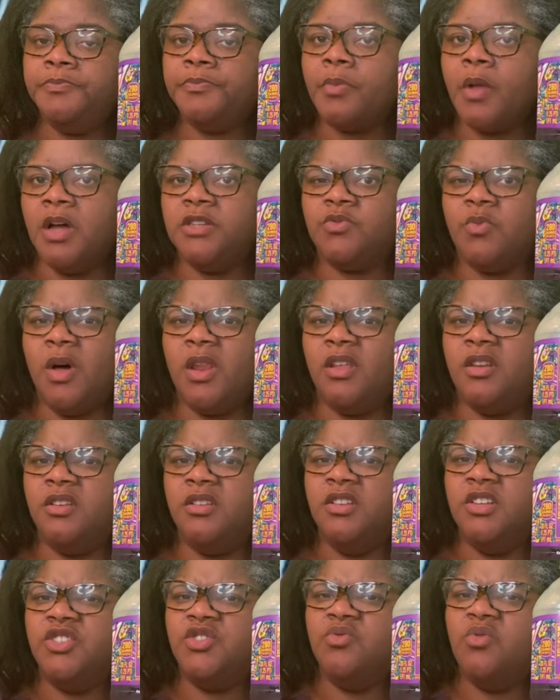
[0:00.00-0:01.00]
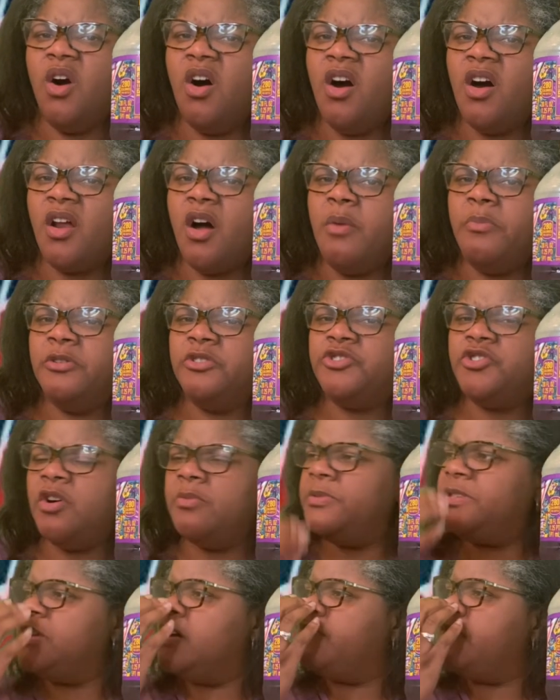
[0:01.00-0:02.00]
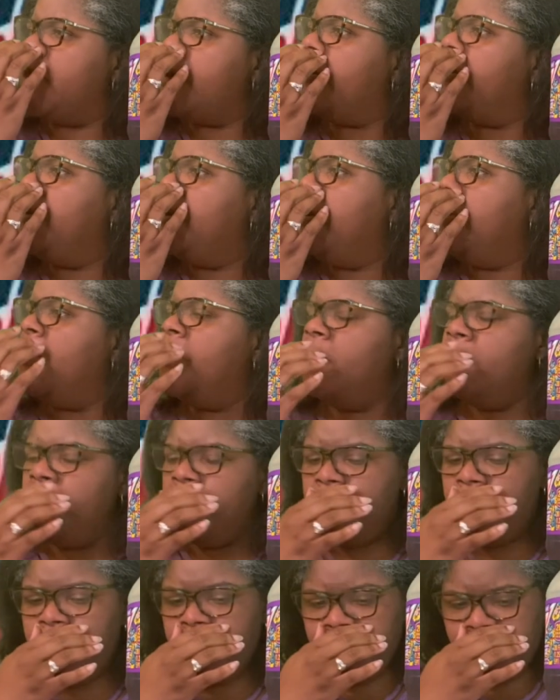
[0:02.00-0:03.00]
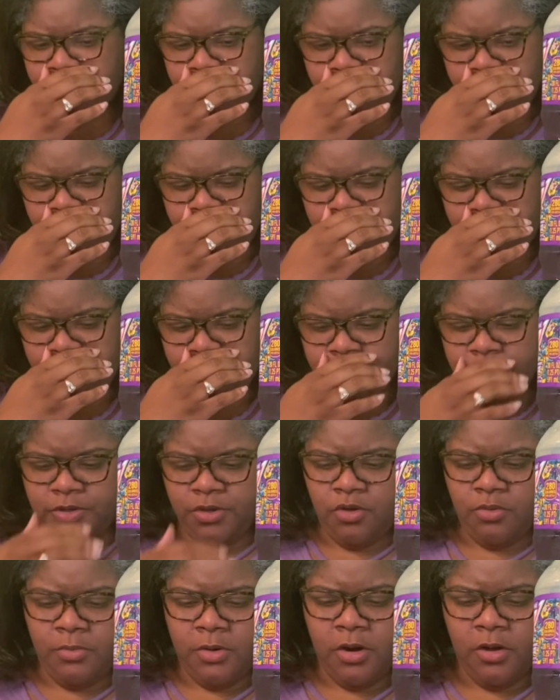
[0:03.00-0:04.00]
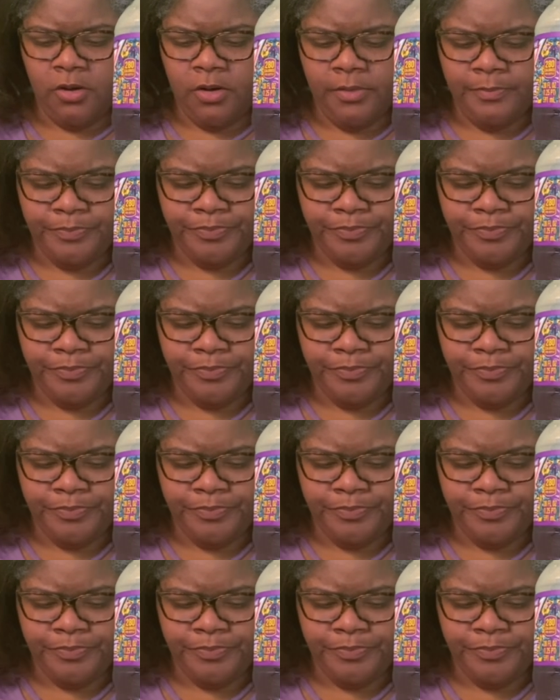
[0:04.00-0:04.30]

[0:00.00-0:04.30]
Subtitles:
I swallowed a little too hard. I almost choked myself, y'all. Excuse me, Lord.